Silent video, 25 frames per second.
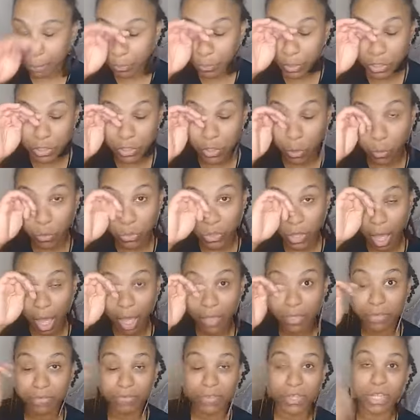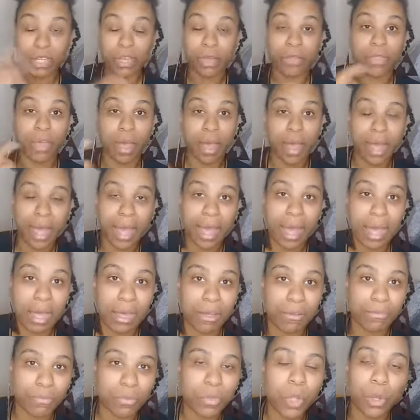So the other video that I
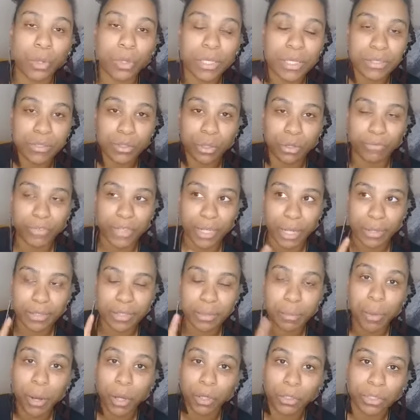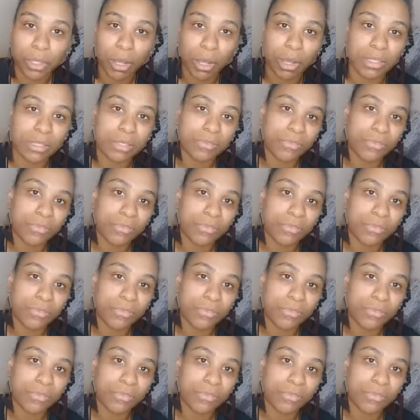have, no, it's not a video, it's a podcast.